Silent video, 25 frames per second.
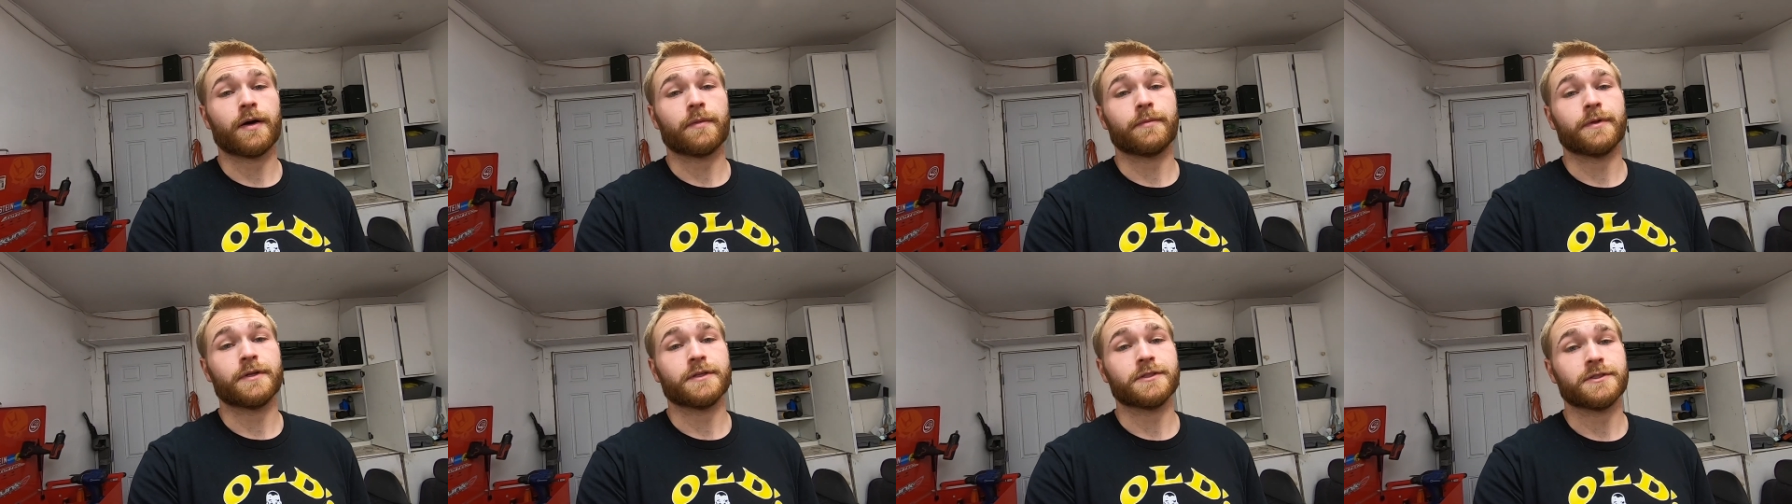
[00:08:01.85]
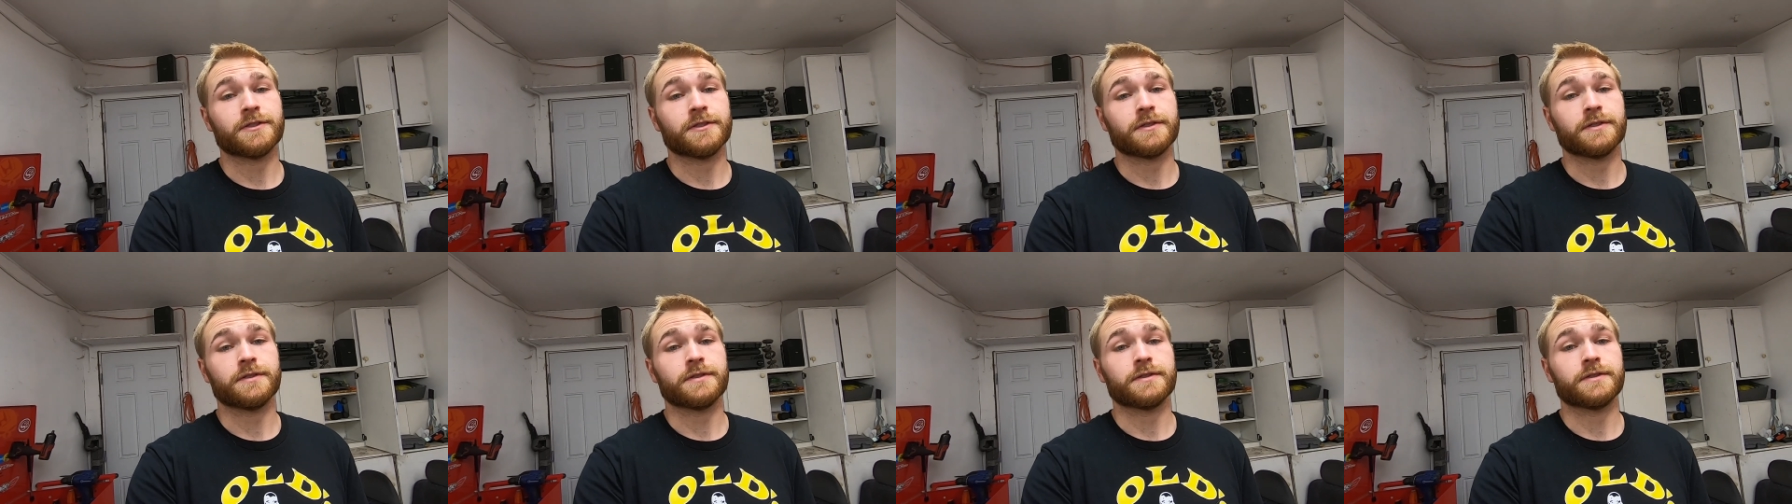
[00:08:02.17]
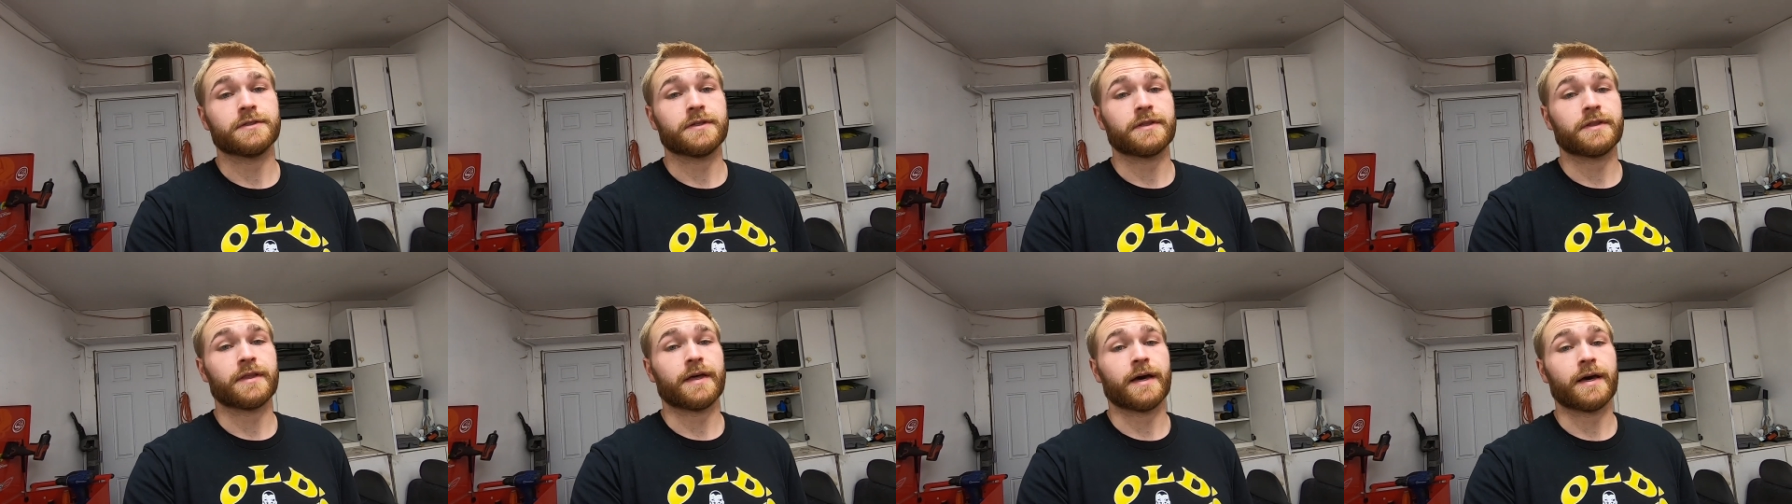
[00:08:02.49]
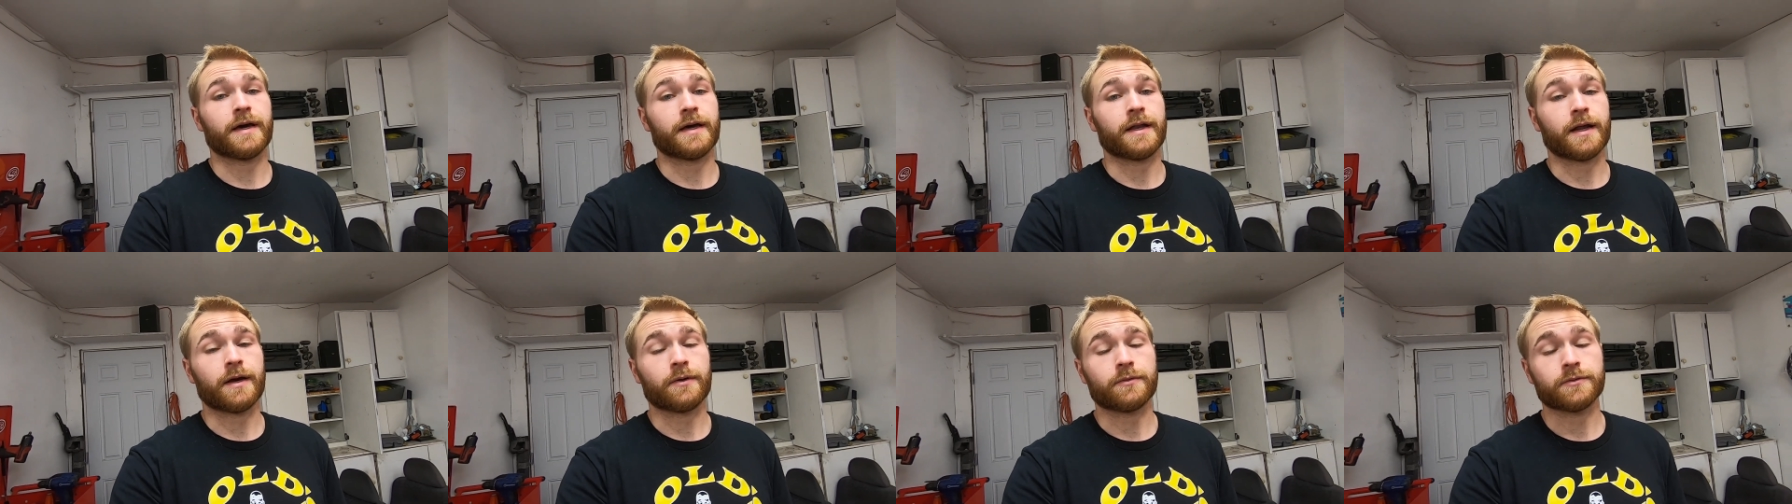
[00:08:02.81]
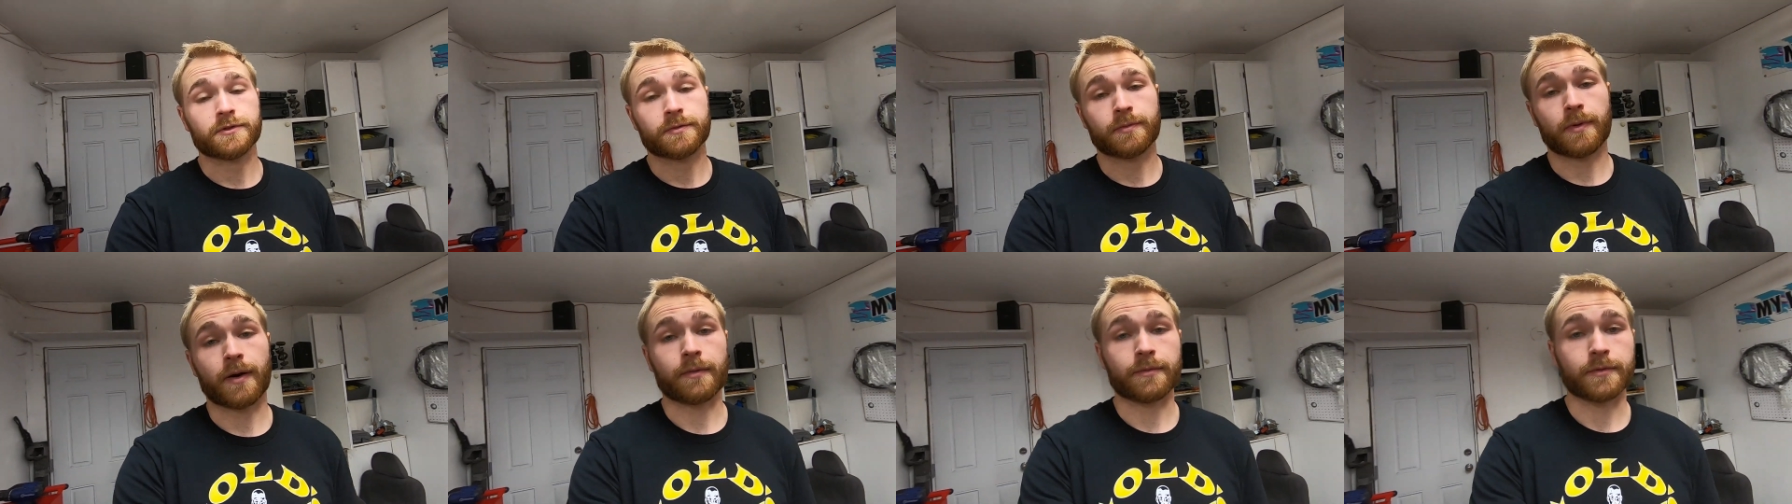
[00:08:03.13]
mentioned that I
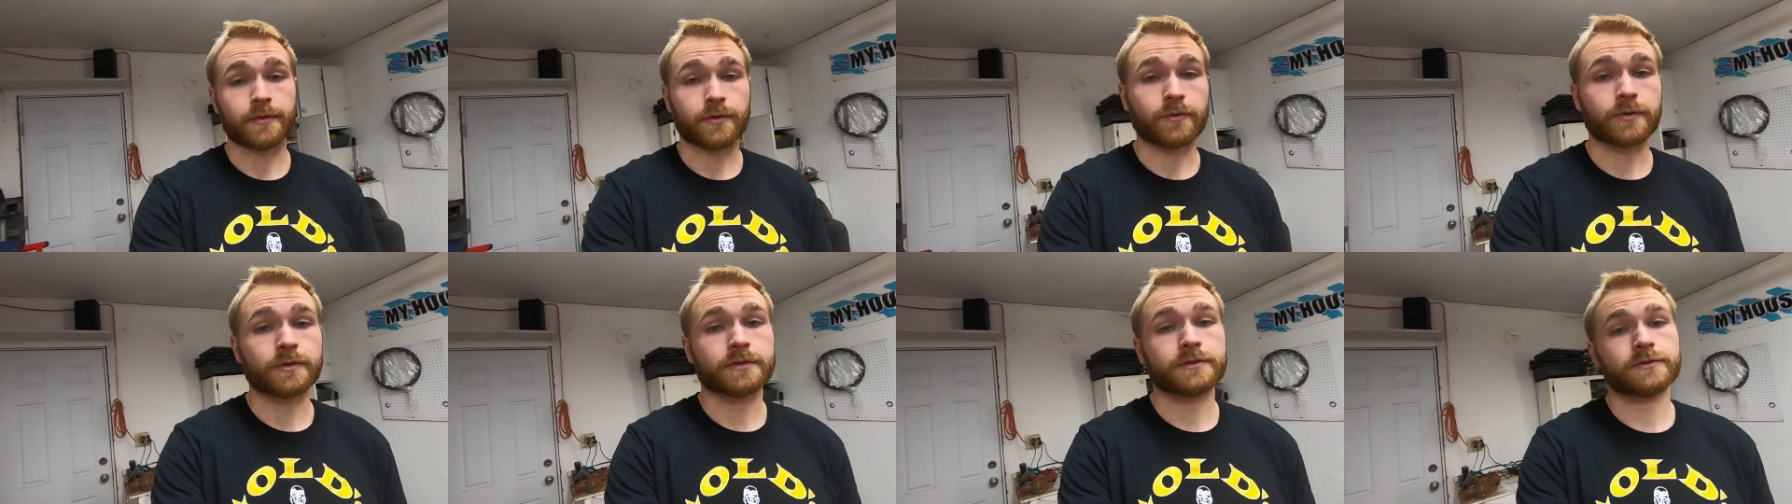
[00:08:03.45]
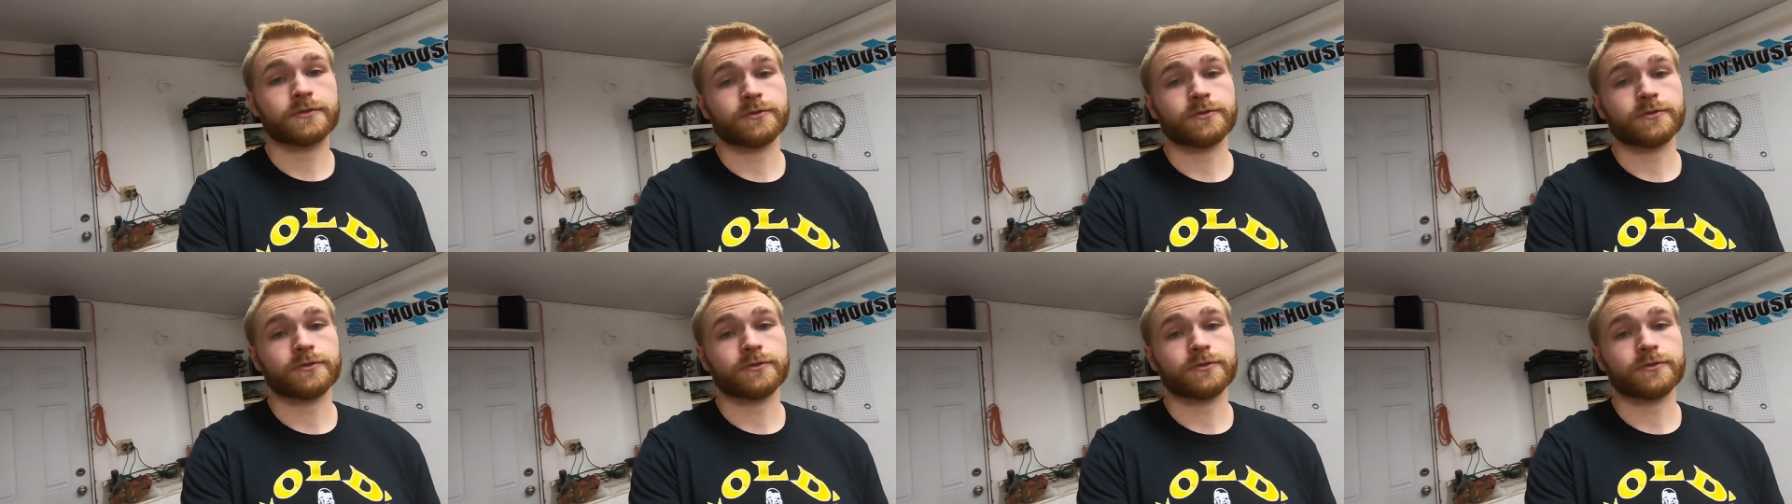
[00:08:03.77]
was probably going